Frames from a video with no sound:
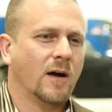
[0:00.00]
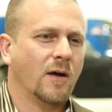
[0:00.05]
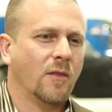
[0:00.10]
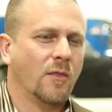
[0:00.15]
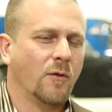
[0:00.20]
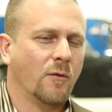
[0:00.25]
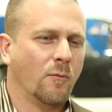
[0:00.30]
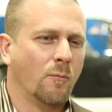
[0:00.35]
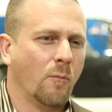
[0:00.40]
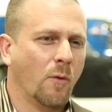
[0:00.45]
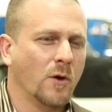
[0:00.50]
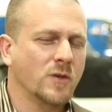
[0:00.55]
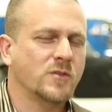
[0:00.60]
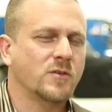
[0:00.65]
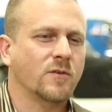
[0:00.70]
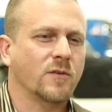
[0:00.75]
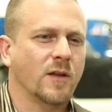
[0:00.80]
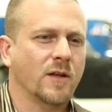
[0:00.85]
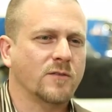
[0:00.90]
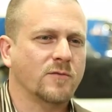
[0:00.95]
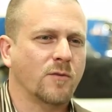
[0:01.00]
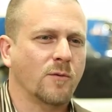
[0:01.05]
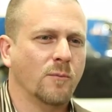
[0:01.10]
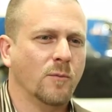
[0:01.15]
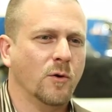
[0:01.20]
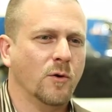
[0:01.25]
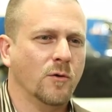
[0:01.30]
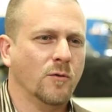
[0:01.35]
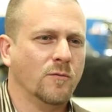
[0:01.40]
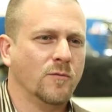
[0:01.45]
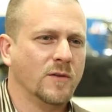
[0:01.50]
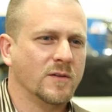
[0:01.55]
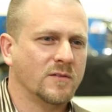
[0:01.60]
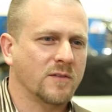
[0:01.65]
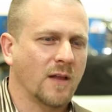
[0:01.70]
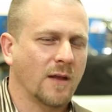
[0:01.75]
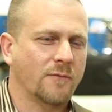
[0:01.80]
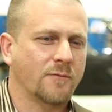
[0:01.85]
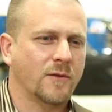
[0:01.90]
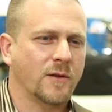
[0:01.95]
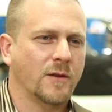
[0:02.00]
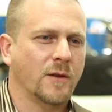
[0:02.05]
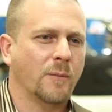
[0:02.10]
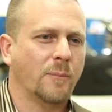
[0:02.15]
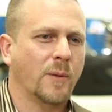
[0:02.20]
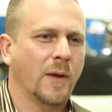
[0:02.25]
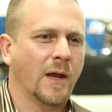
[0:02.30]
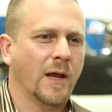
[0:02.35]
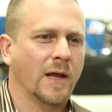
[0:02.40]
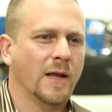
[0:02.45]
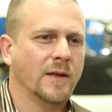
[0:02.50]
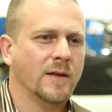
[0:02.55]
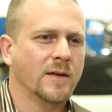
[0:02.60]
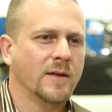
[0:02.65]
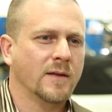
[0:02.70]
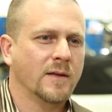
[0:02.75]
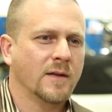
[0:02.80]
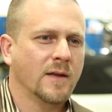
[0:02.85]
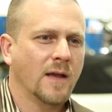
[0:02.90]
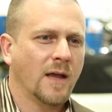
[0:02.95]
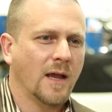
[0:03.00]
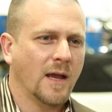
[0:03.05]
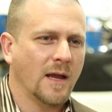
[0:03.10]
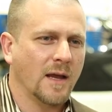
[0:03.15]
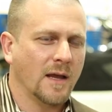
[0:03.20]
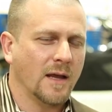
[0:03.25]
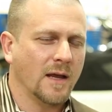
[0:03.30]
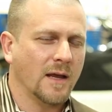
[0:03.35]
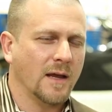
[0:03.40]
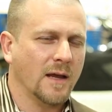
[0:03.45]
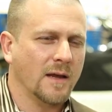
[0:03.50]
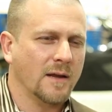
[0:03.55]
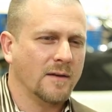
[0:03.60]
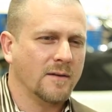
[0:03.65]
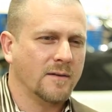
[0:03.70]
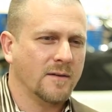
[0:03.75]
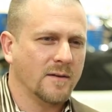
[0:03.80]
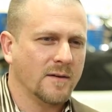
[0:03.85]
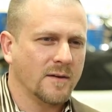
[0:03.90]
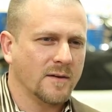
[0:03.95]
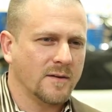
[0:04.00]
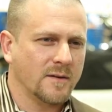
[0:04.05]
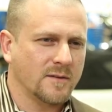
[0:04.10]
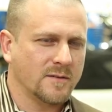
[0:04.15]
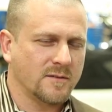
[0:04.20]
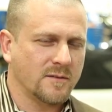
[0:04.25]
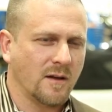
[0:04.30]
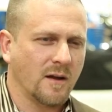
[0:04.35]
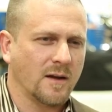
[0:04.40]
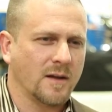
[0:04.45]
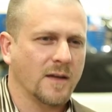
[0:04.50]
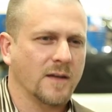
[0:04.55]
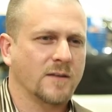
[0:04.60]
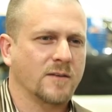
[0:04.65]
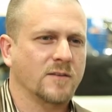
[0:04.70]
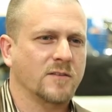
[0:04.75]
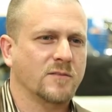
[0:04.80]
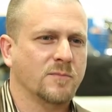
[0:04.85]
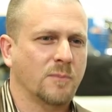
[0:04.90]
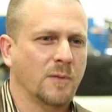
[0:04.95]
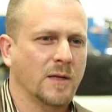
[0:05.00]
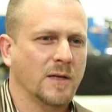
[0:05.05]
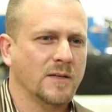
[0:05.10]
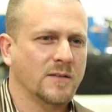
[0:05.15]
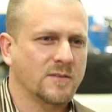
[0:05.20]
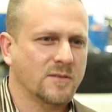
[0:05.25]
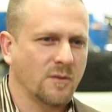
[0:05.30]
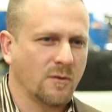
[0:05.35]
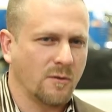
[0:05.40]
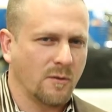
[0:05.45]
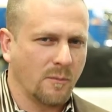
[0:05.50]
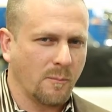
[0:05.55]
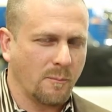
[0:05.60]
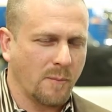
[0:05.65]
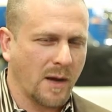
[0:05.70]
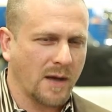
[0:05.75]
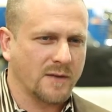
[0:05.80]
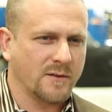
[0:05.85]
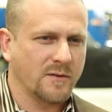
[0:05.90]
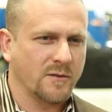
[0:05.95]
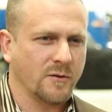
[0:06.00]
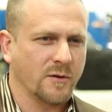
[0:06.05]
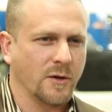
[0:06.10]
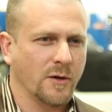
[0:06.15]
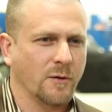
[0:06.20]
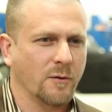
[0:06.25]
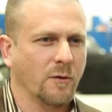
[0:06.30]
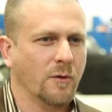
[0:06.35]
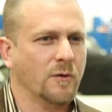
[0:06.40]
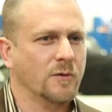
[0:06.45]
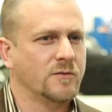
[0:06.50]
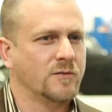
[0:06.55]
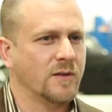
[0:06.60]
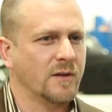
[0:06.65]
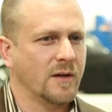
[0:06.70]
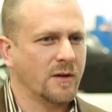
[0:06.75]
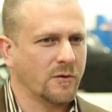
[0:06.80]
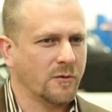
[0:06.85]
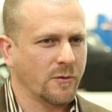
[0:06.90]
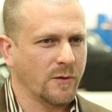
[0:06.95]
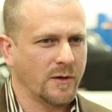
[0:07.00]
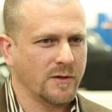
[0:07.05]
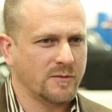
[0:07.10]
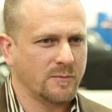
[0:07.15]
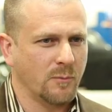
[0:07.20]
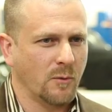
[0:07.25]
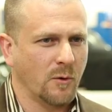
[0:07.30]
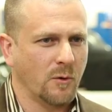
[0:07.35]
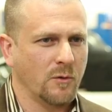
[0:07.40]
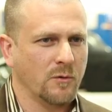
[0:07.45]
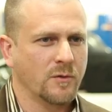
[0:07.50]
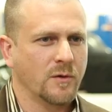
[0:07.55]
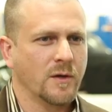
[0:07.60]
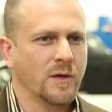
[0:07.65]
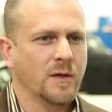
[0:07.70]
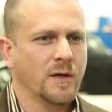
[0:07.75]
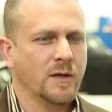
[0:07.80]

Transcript: the moisture that's removed is left in the pan and does not get displaced, so bacteria grows and it creates mold,